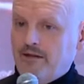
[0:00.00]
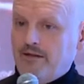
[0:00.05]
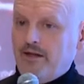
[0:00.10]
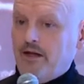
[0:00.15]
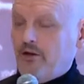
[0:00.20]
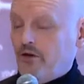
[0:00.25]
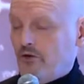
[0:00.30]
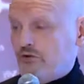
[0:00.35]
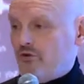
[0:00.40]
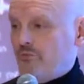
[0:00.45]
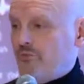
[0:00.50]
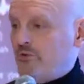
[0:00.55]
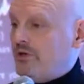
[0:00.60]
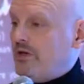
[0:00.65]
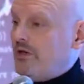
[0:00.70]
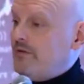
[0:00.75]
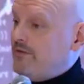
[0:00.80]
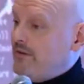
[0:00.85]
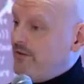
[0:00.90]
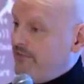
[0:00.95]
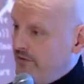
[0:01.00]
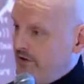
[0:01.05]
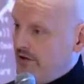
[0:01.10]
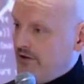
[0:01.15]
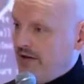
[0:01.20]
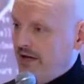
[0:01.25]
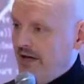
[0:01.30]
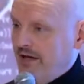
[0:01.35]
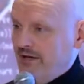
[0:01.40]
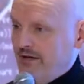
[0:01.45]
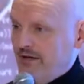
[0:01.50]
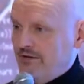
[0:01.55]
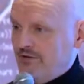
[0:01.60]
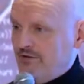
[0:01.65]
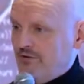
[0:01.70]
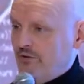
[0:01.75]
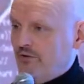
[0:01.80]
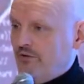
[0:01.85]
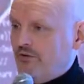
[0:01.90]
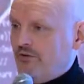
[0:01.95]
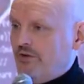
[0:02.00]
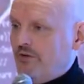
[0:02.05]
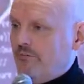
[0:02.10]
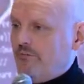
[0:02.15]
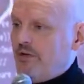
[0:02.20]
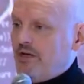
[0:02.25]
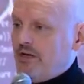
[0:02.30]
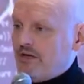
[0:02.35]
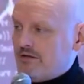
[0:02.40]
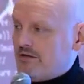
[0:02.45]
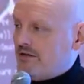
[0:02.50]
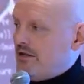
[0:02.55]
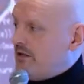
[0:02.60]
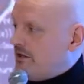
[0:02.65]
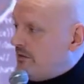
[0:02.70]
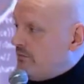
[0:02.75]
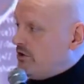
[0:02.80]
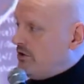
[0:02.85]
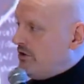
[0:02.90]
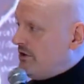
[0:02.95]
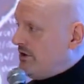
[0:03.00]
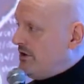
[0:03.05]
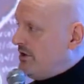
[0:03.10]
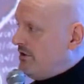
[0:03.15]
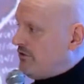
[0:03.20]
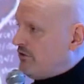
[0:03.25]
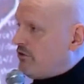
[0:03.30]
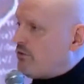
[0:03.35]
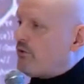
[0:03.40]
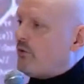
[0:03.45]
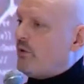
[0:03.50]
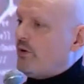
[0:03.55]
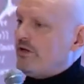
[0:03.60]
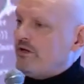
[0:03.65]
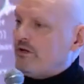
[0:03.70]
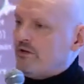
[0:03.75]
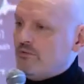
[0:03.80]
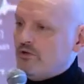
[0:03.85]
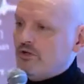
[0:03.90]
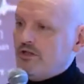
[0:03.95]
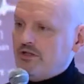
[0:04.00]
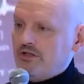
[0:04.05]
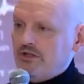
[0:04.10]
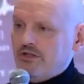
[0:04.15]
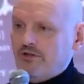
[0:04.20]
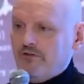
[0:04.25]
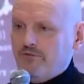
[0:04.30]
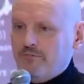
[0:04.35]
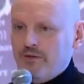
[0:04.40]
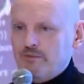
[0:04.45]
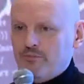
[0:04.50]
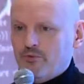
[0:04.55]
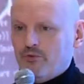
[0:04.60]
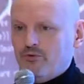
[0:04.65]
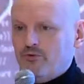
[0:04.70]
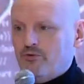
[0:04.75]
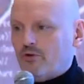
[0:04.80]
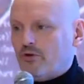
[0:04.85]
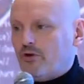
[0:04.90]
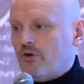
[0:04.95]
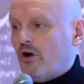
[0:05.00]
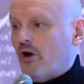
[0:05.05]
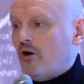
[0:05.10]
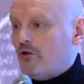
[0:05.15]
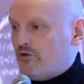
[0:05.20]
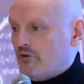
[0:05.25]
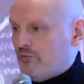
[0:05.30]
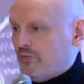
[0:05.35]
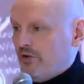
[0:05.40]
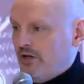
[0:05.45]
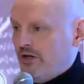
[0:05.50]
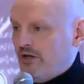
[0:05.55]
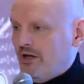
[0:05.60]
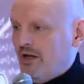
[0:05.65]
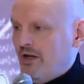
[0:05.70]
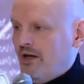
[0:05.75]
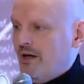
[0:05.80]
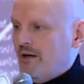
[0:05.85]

They contribute if they feel like it. So the BSD community is a growing community of people who are contributing